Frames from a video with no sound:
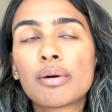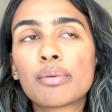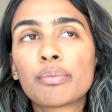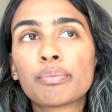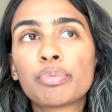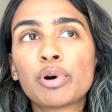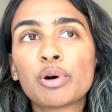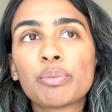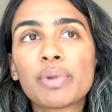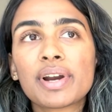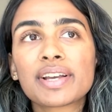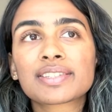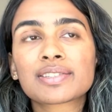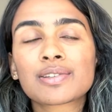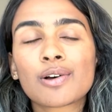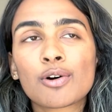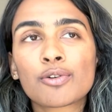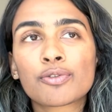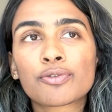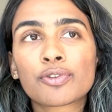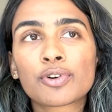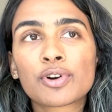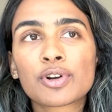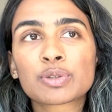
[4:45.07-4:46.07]
put
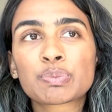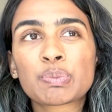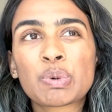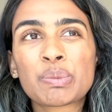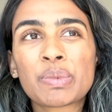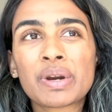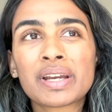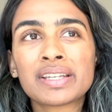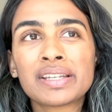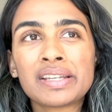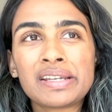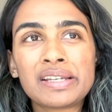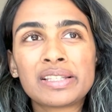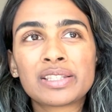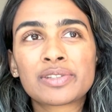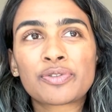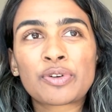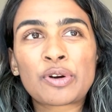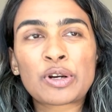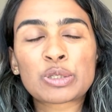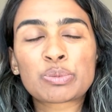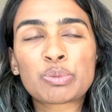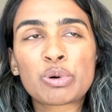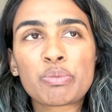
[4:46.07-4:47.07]
myself first, put my needs
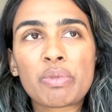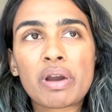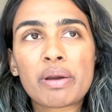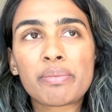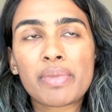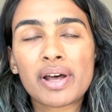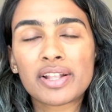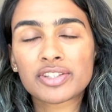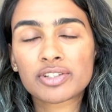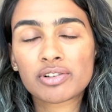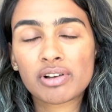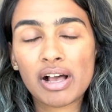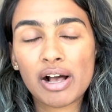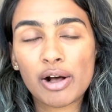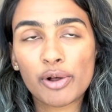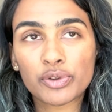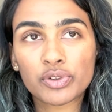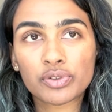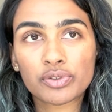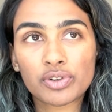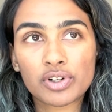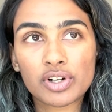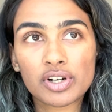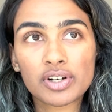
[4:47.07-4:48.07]
first, put my mental health
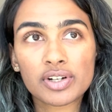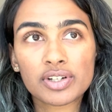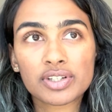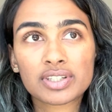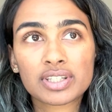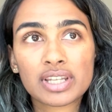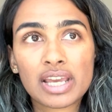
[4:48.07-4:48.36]
first,